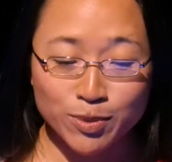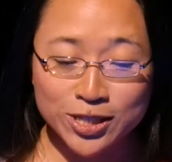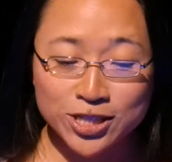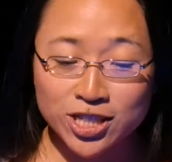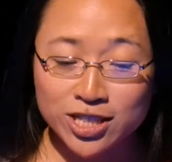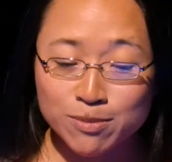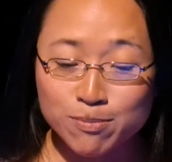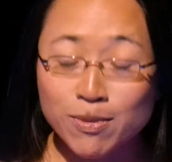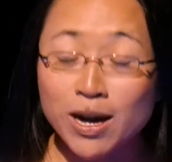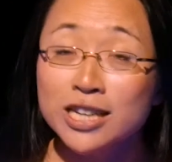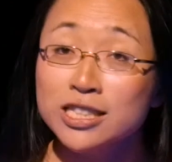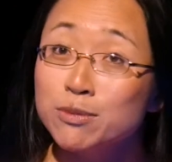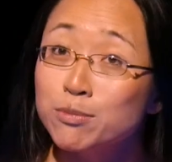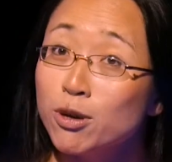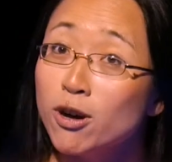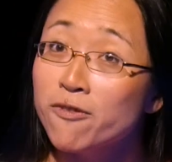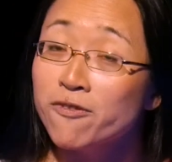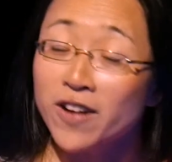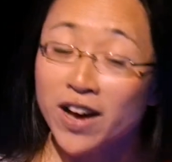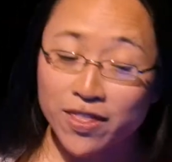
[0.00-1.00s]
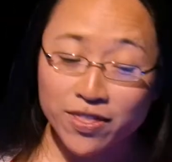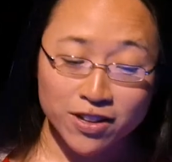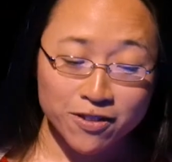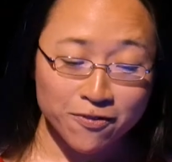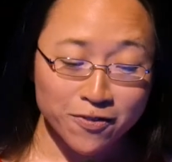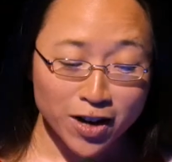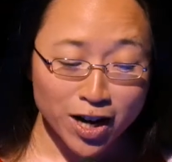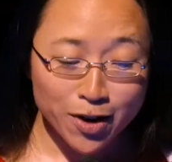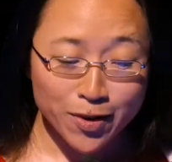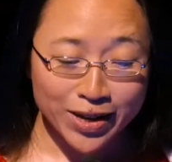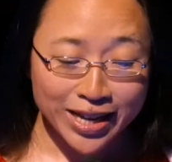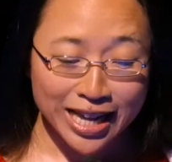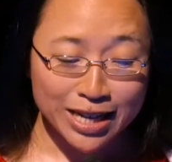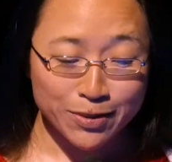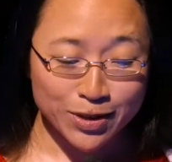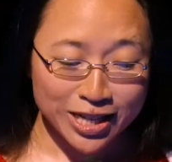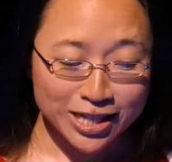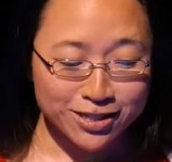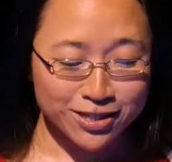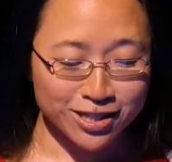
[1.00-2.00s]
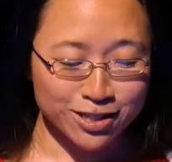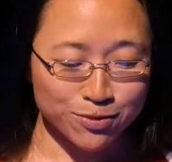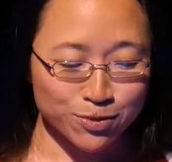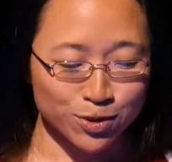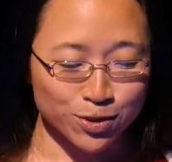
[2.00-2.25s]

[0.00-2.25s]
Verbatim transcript: which is much more fun than following anyone else's